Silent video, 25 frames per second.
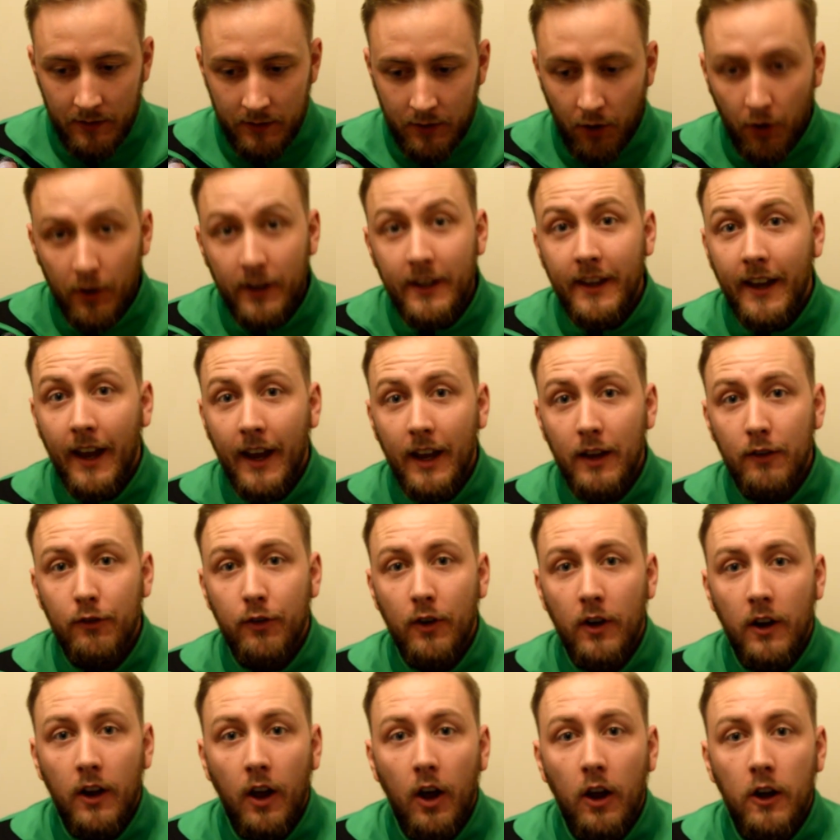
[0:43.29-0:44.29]
tight game
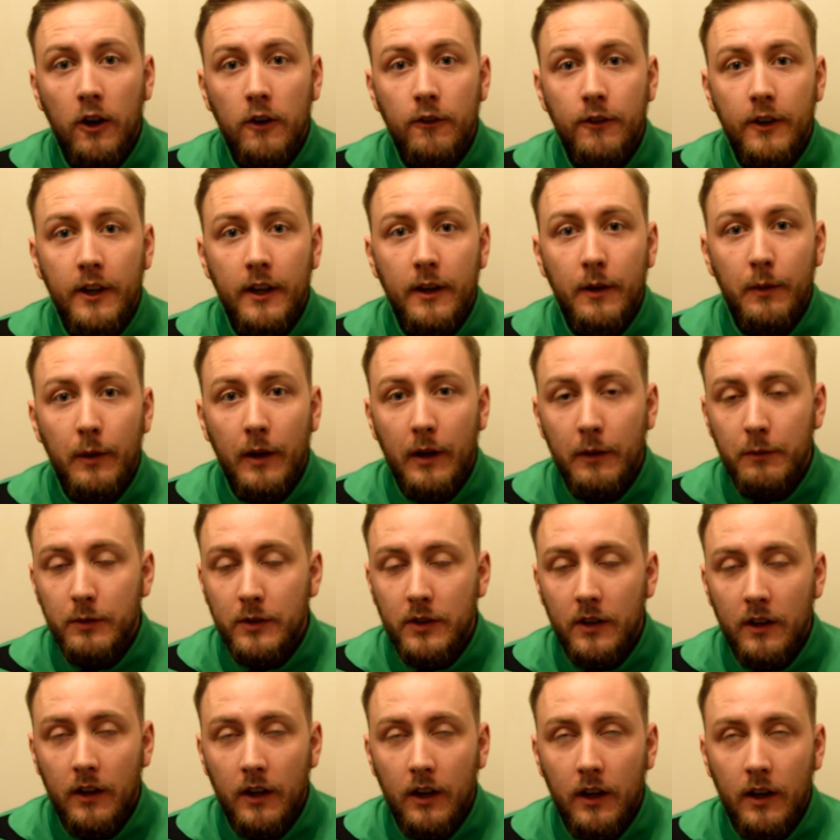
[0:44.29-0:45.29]
for a lot of it. It
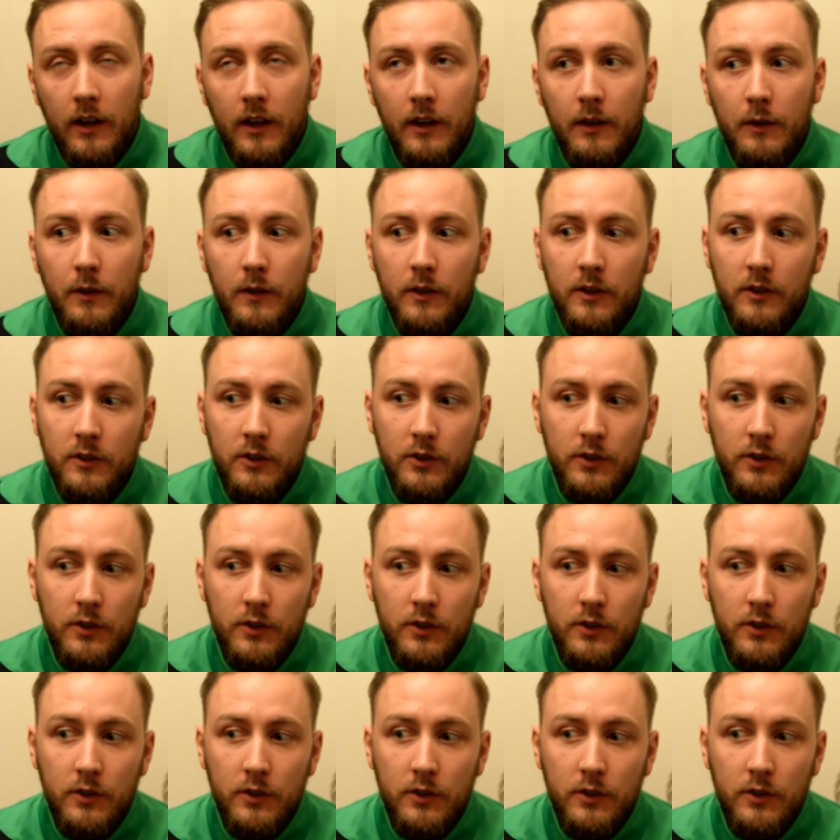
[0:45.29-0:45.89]
was a lot of